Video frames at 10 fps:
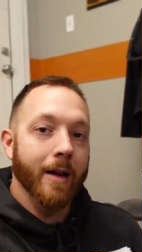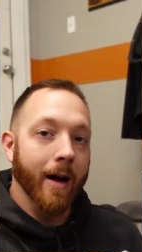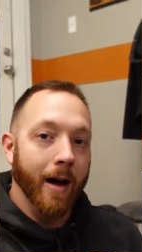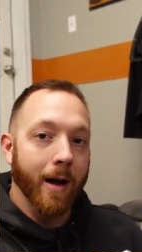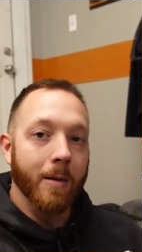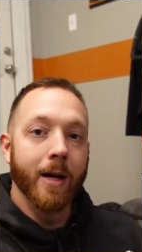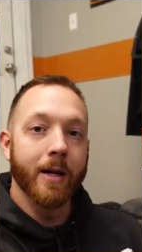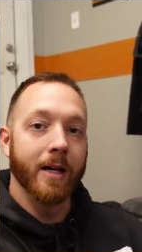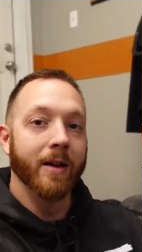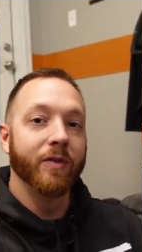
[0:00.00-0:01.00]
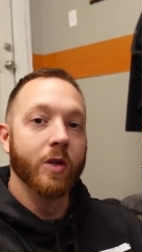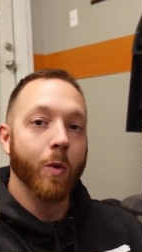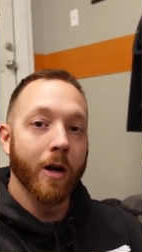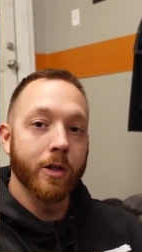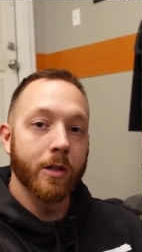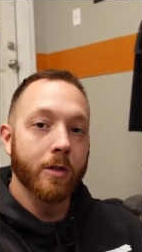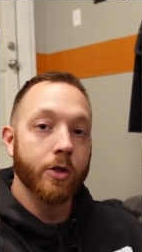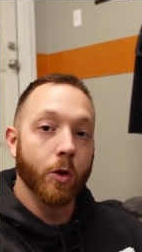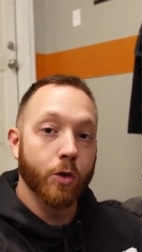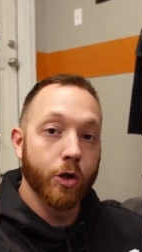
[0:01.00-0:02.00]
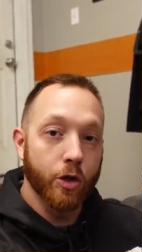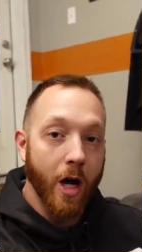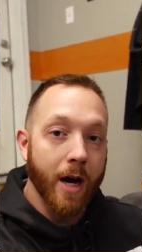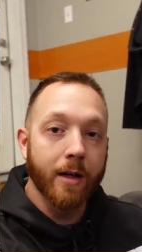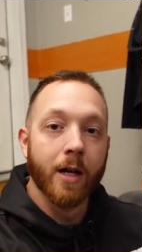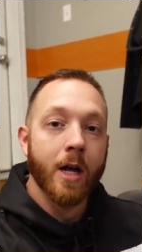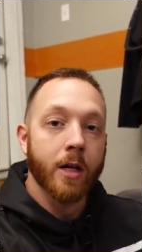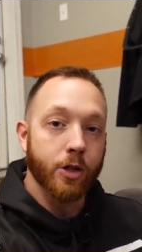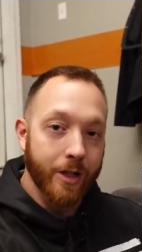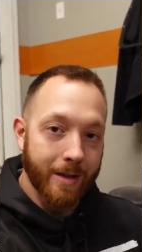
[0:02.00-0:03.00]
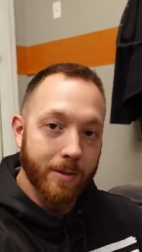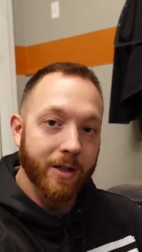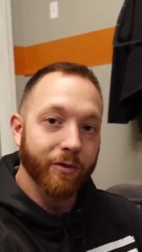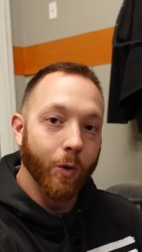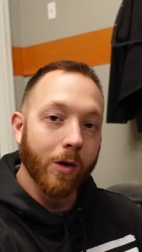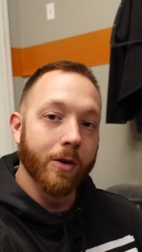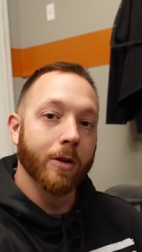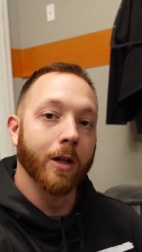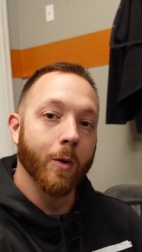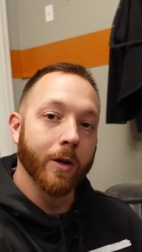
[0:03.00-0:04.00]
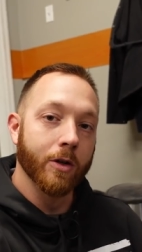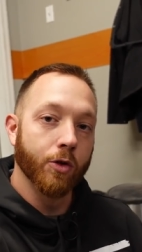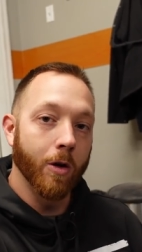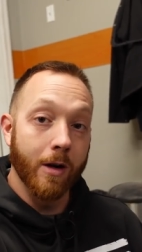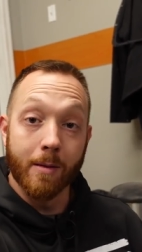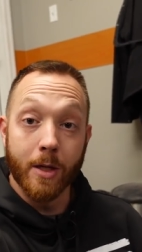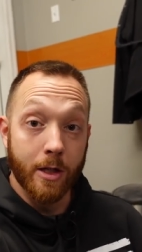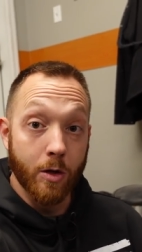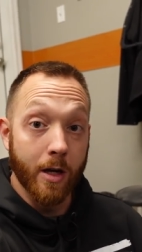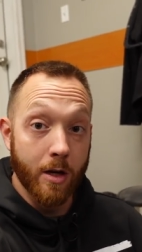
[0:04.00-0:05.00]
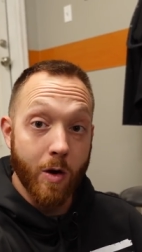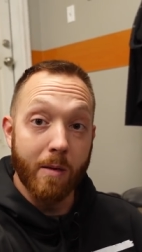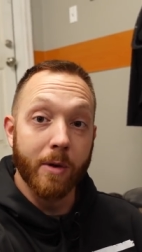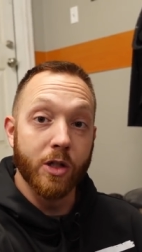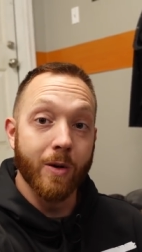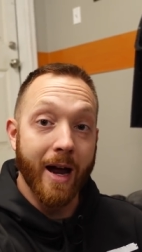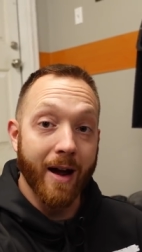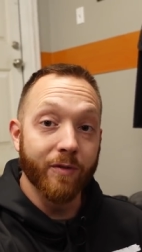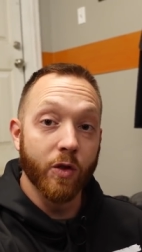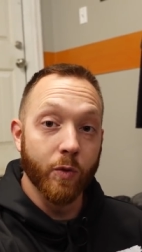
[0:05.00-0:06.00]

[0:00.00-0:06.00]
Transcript: Um, if you want to use your stock GMT 400 lower control arms, you can do it, but you have to